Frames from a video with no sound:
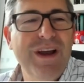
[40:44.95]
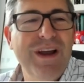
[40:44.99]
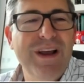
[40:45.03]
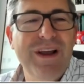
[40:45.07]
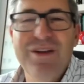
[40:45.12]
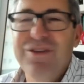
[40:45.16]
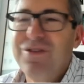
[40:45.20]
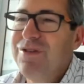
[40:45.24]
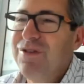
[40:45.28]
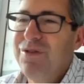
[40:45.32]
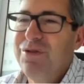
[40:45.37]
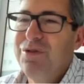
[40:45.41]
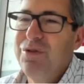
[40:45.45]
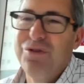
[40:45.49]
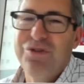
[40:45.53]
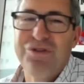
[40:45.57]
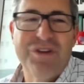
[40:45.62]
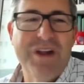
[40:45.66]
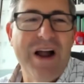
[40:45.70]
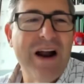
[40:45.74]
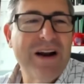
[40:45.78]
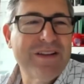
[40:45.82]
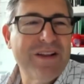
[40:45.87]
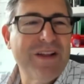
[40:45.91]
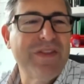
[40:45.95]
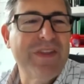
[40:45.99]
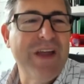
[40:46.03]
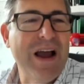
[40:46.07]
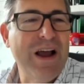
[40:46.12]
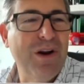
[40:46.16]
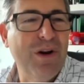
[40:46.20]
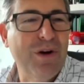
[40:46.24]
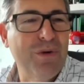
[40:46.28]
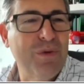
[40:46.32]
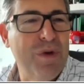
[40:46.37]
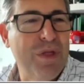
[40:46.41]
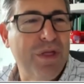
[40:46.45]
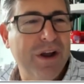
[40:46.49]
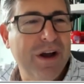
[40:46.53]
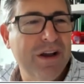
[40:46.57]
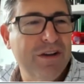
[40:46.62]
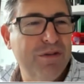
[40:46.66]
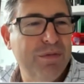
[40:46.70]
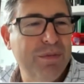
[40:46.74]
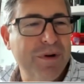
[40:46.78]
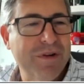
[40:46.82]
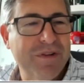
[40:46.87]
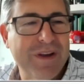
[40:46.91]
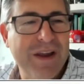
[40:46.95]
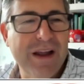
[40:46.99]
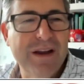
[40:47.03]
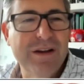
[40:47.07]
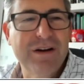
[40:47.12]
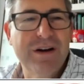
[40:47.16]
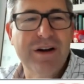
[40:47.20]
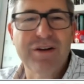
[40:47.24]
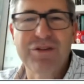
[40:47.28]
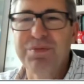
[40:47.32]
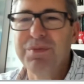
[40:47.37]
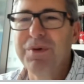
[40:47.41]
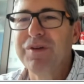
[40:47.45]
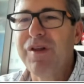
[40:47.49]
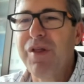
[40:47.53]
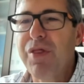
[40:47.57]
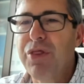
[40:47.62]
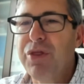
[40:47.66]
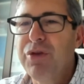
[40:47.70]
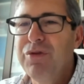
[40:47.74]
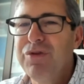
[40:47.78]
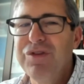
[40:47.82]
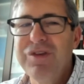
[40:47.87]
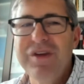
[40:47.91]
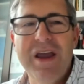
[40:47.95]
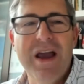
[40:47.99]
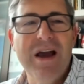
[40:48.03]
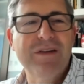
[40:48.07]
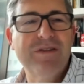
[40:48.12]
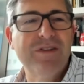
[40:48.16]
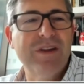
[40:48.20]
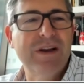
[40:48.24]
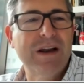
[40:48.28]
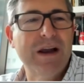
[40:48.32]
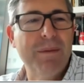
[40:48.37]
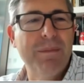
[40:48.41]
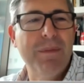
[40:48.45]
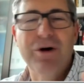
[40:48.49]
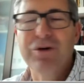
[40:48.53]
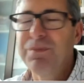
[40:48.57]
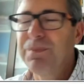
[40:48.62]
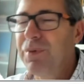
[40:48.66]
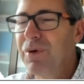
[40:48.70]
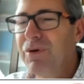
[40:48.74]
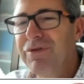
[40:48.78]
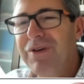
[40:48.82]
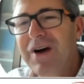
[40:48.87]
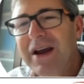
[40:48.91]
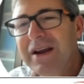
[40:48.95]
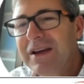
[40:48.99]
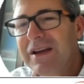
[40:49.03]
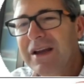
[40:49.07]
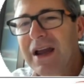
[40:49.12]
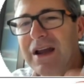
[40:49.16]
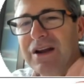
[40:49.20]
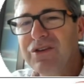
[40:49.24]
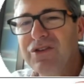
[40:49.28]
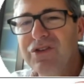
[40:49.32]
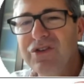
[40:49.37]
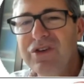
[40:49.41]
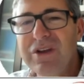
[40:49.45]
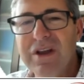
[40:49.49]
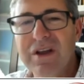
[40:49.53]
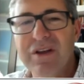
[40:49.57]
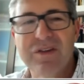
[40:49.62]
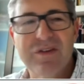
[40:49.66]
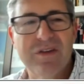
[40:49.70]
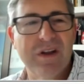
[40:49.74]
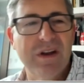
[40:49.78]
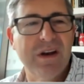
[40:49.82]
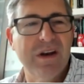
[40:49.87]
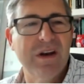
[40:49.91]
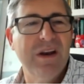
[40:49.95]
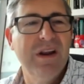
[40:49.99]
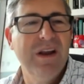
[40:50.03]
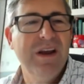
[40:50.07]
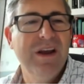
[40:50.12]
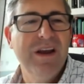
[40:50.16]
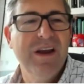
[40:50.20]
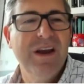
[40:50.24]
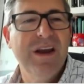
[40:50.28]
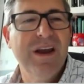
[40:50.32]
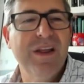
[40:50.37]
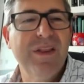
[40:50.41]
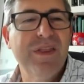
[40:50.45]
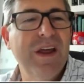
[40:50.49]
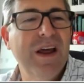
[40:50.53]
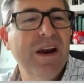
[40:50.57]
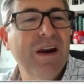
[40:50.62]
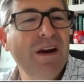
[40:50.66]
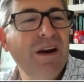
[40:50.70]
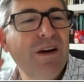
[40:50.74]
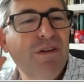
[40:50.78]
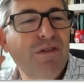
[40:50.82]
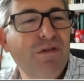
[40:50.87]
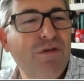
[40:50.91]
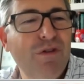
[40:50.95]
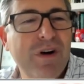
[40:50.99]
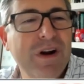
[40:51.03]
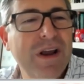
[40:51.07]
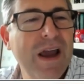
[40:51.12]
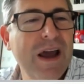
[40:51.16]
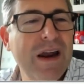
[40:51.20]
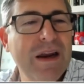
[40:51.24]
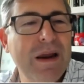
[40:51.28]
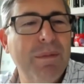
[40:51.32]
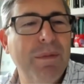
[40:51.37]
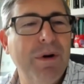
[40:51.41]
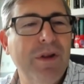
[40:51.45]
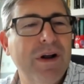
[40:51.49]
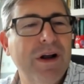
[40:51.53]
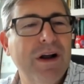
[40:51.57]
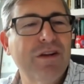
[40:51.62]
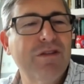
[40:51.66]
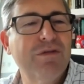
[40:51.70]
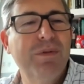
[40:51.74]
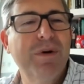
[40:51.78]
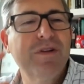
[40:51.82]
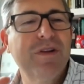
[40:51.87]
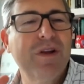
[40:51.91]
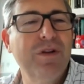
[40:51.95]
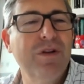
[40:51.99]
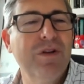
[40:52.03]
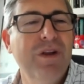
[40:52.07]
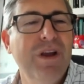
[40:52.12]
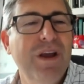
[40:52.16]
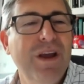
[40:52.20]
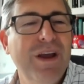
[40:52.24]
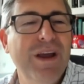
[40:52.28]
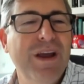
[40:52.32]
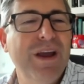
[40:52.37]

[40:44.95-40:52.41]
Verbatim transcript: is to start a dialogue with customers, get customers enthusiastic about providing ideas and and then forgetting about the customers and,